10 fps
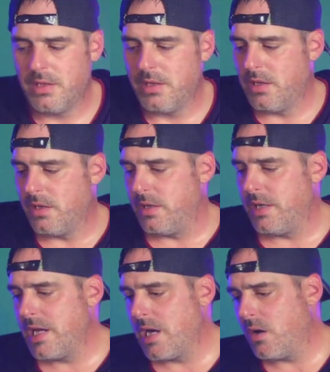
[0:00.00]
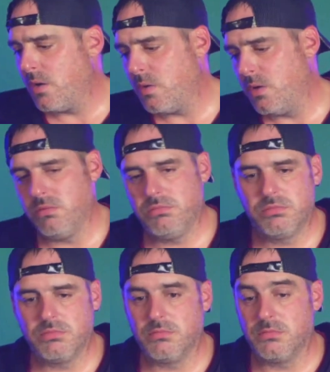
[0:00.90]
Now
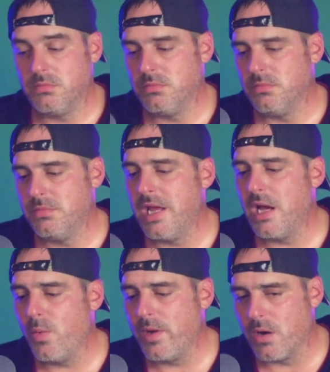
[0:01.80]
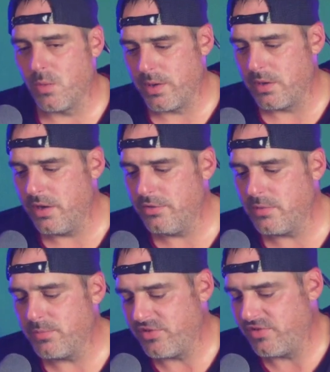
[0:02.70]
we are
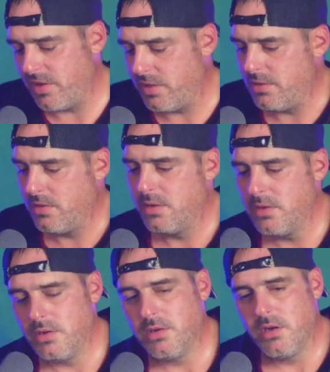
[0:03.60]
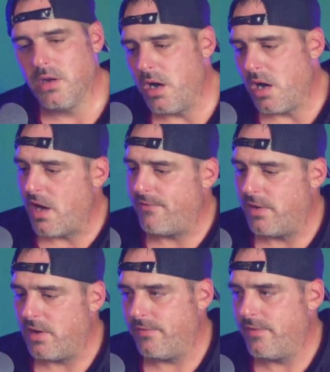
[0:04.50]
100% off
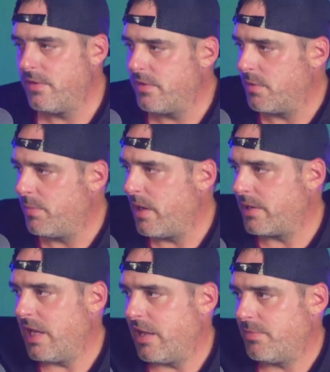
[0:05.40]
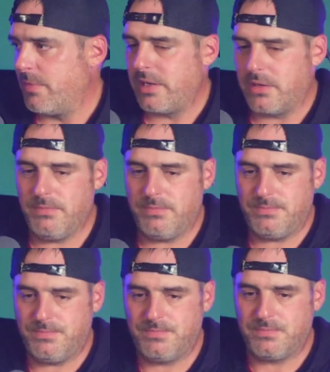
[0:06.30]
of the podcast mic.
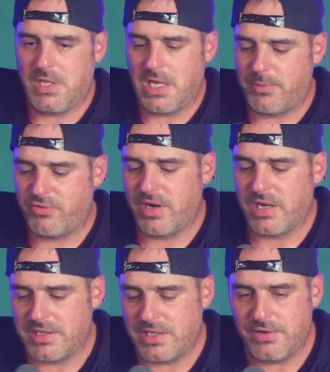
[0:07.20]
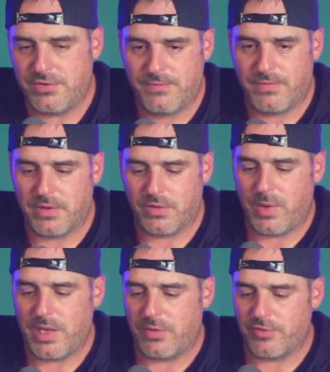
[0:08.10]
I'm going to try not to get it too in the way. I
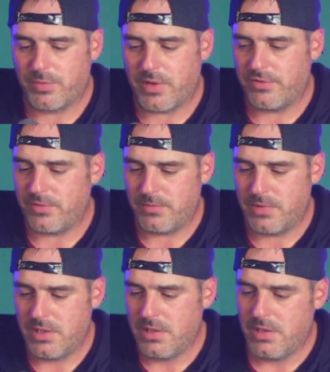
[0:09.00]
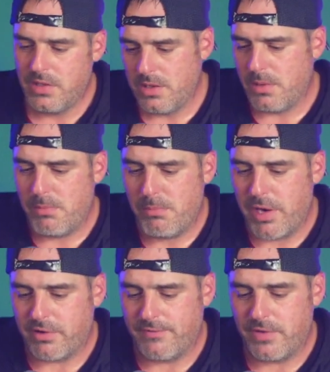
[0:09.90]
know there's probably some
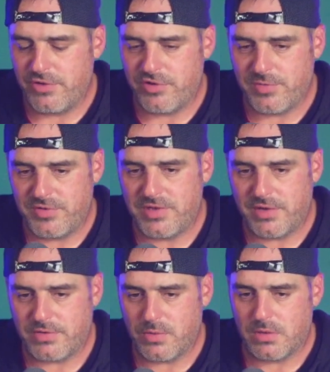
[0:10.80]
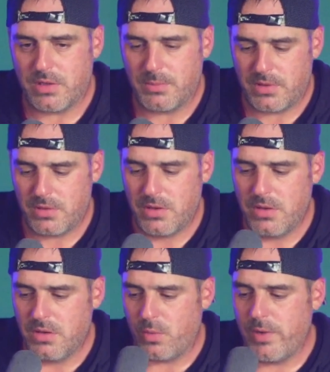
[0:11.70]
microphone adjustment sounds going on, but
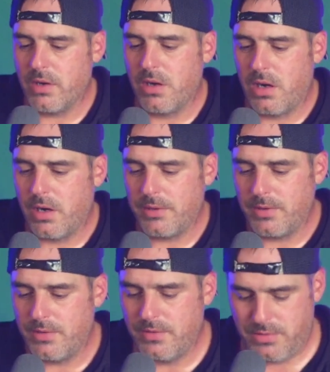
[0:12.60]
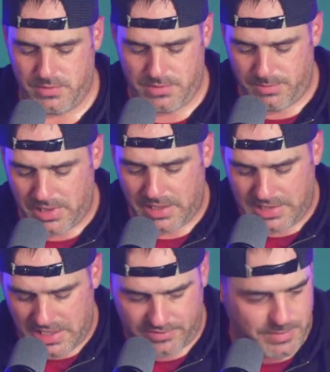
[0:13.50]
we are on the
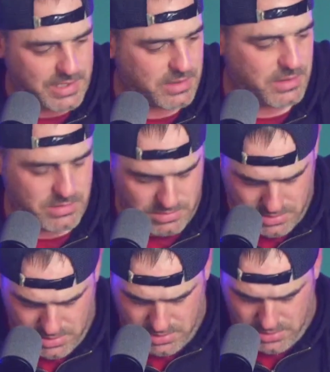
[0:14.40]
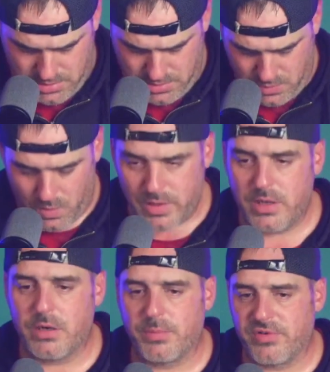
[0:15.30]
podcast mic.
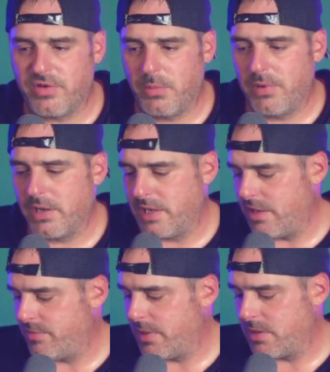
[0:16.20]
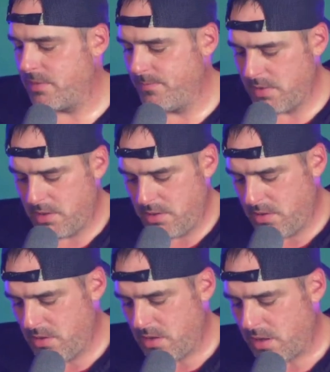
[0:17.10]
100% podcast mic.
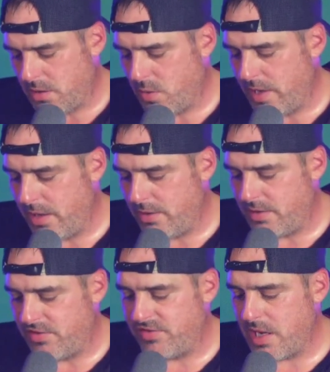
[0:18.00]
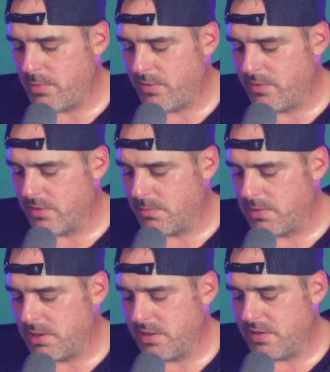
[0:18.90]
I'm going to go ahead and disable
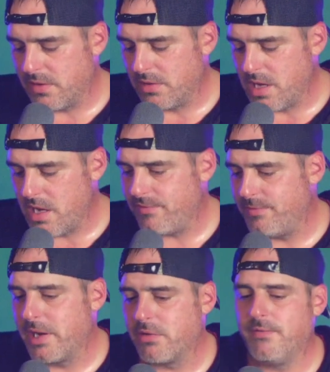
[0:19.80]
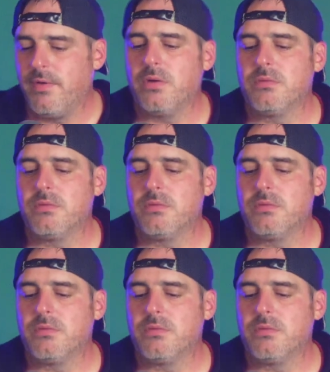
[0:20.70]
completely the lav microphone.